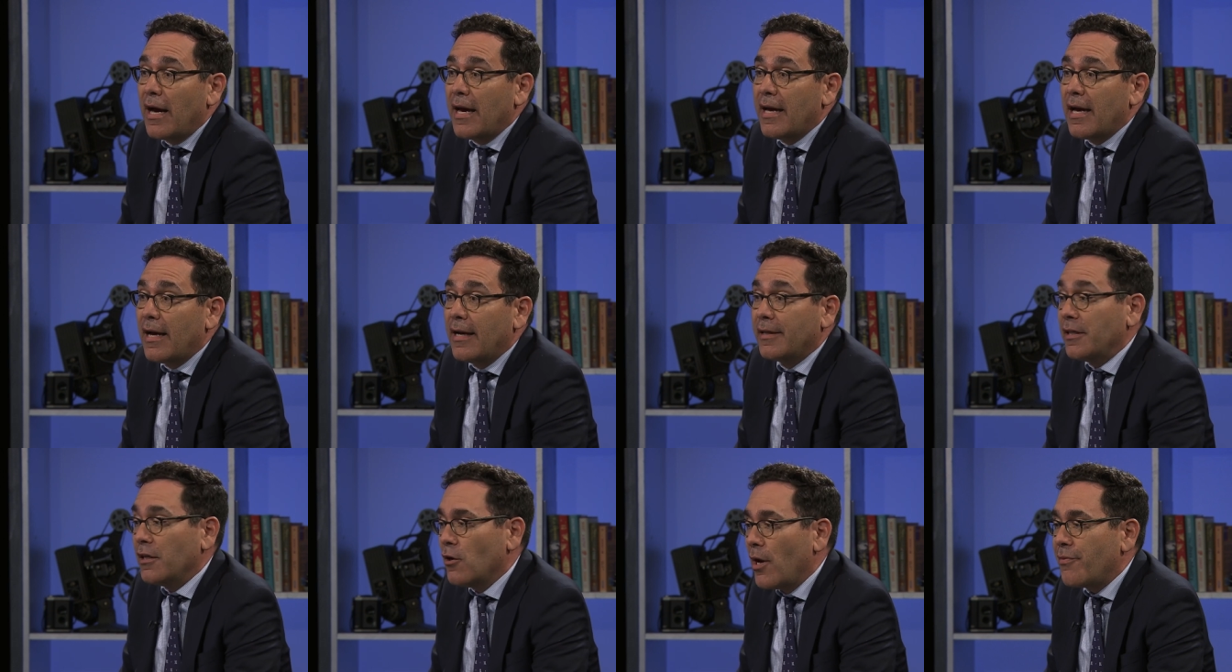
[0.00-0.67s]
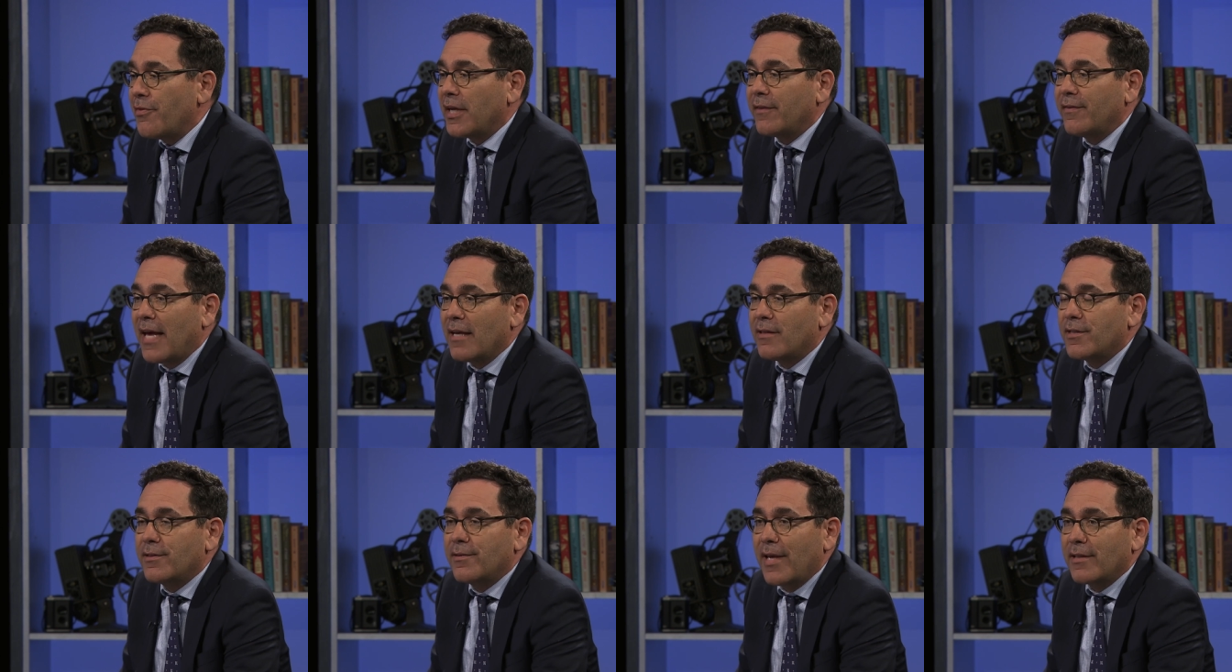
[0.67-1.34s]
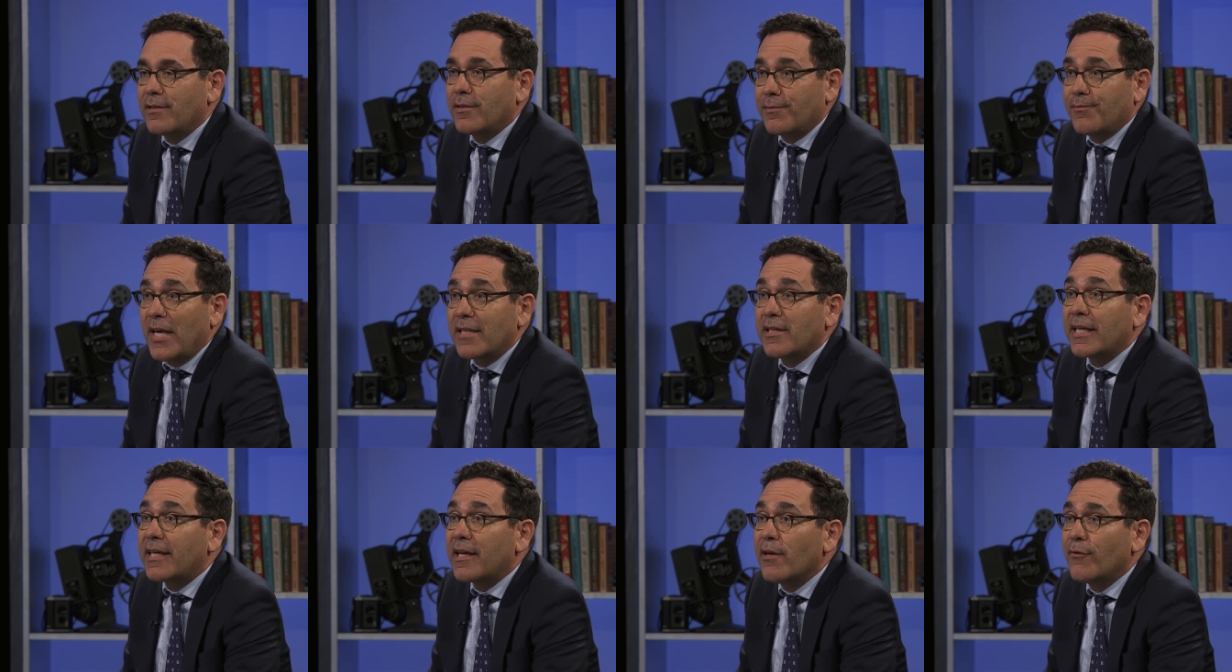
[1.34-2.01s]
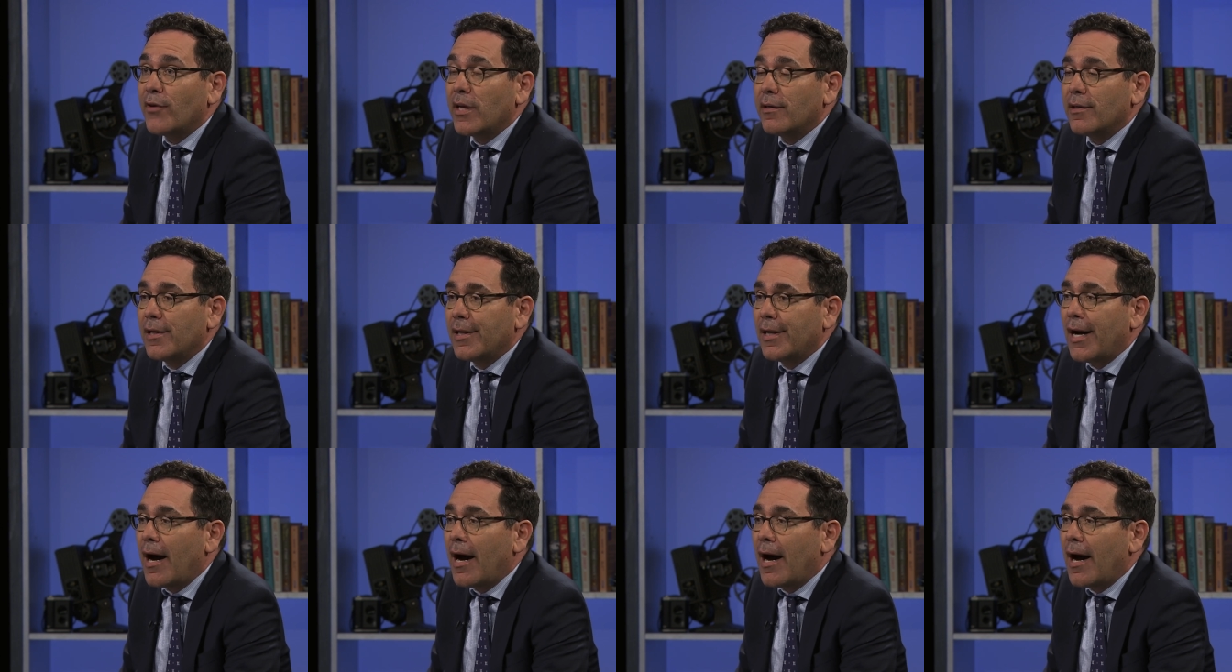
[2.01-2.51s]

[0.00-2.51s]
uh, you know, I think that's that's that's a given.